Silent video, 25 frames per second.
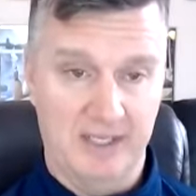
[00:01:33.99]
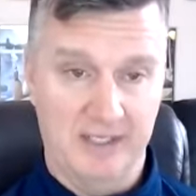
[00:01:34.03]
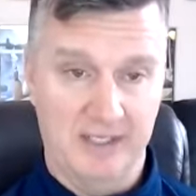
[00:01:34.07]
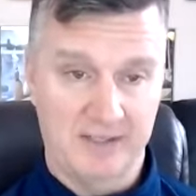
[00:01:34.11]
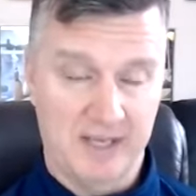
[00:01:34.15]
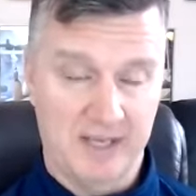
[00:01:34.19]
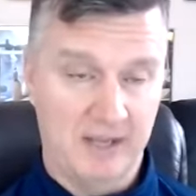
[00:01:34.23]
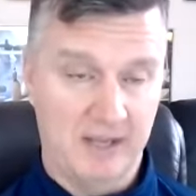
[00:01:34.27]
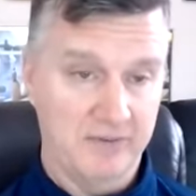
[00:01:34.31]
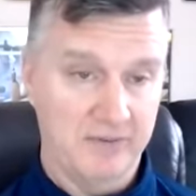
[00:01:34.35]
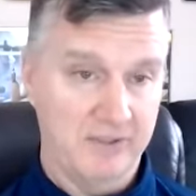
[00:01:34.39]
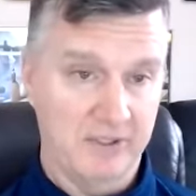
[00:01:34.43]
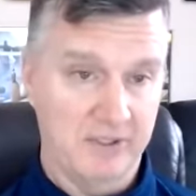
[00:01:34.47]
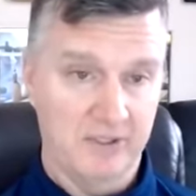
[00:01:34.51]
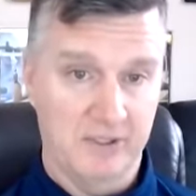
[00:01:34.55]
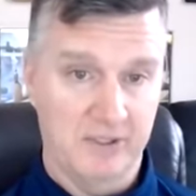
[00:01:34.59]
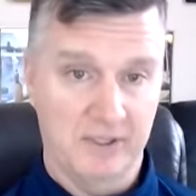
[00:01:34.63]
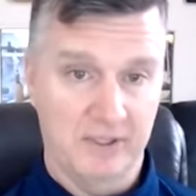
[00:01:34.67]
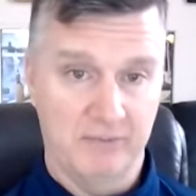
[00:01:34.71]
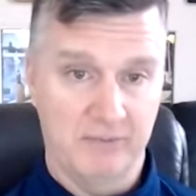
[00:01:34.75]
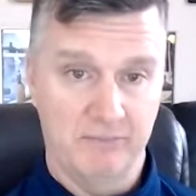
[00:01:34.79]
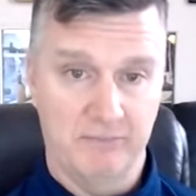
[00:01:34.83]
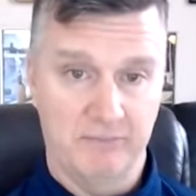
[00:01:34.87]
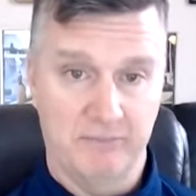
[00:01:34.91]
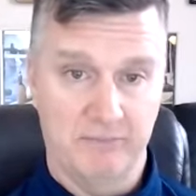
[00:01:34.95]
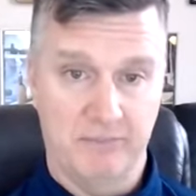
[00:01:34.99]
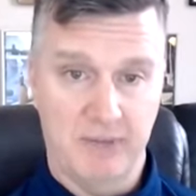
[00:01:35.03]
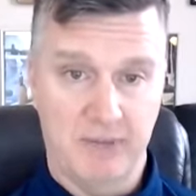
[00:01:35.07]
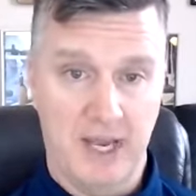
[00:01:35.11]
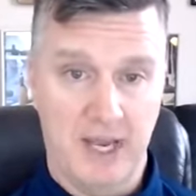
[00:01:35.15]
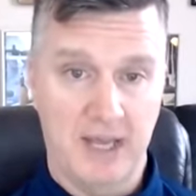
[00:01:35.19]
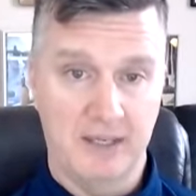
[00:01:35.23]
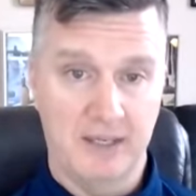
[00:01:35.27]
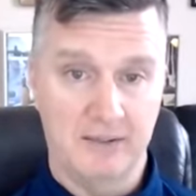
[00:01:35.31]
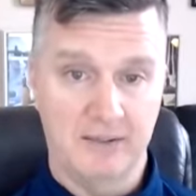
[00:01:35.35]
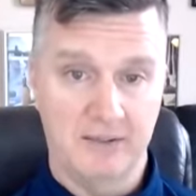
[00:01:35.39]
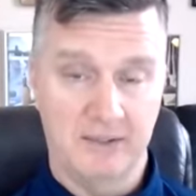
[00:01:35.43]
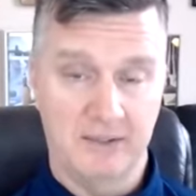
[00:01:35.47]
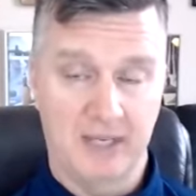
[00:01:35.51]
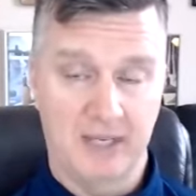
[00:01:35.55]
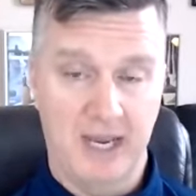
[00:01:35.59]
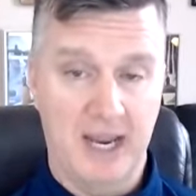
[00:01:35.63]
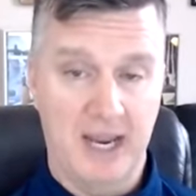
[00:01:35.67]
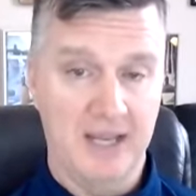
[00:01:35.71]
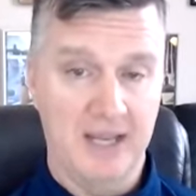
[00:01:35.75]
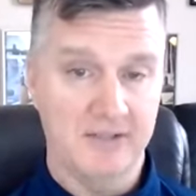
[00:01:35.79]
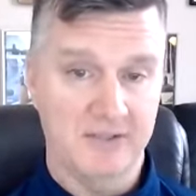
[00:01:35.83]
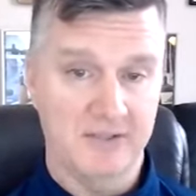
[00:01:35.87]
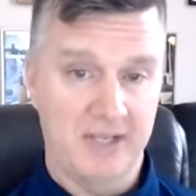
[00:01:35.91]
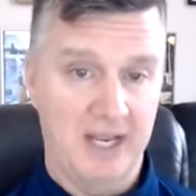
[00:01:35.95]
It's out there on
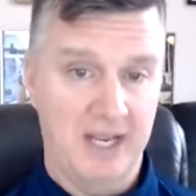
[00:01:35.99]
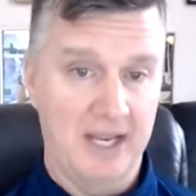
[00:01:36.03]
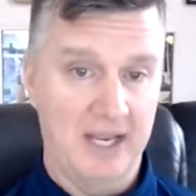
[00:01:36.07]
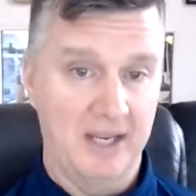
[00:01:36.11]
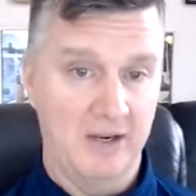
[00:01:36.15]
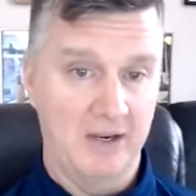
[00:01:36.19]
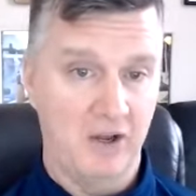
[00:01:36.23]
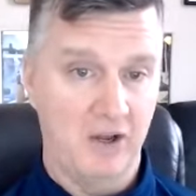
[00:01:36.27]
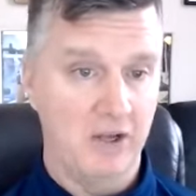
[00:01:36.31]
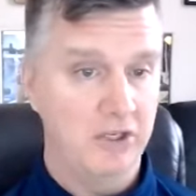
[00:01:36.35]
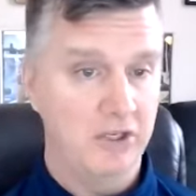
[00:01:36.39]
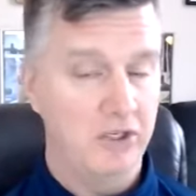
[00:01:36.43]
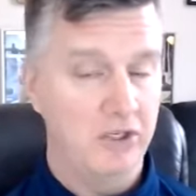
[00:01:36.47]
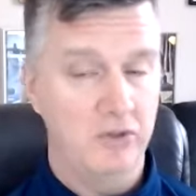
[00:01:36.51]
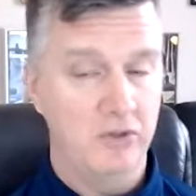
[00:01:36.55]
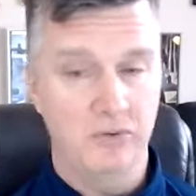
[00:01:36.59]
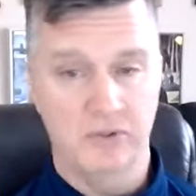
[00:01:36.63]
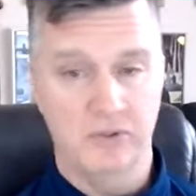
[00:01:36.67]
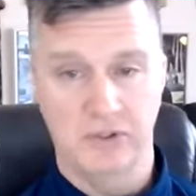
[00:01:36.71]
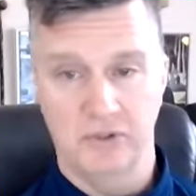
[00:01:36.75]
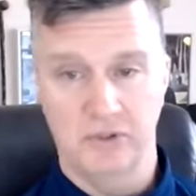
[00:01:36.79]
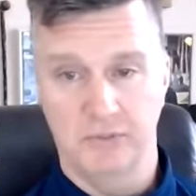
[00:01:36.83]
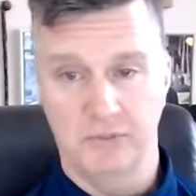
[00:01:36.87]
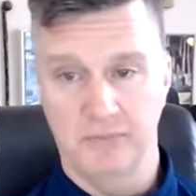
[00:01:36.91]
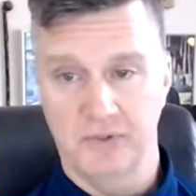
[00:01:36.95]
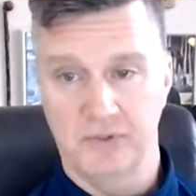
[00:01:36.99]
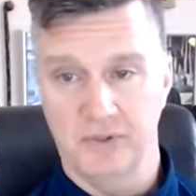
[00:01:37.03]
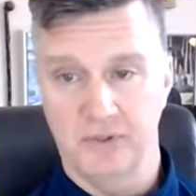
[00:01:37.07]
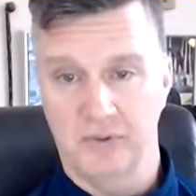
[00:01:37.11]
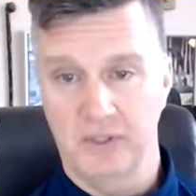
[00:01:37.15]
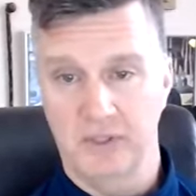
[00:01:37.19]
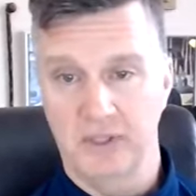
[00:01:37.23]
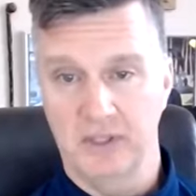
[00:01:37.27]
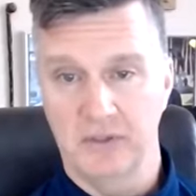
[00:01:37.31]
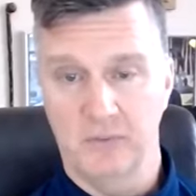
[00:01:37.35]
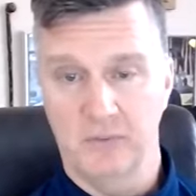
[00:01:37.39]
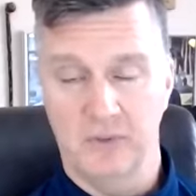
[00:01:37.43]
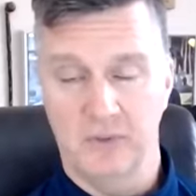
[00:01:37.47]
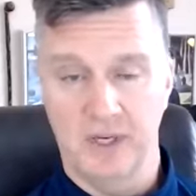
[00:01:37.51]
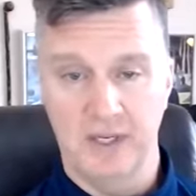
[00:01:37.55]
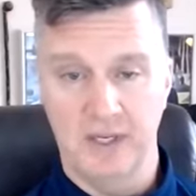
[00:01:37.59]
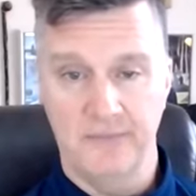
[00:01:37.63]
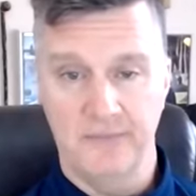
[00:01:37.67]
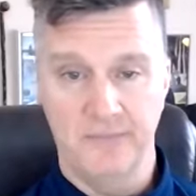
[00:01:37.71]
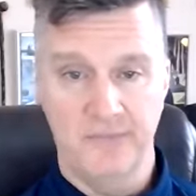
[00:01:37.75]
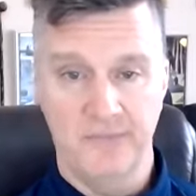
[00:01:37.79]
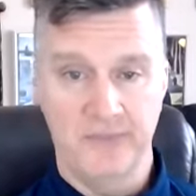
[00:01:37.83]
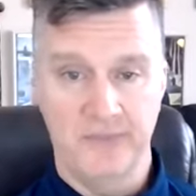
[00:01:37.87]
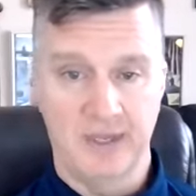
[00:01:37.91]
podcast and on YouTube. So either one,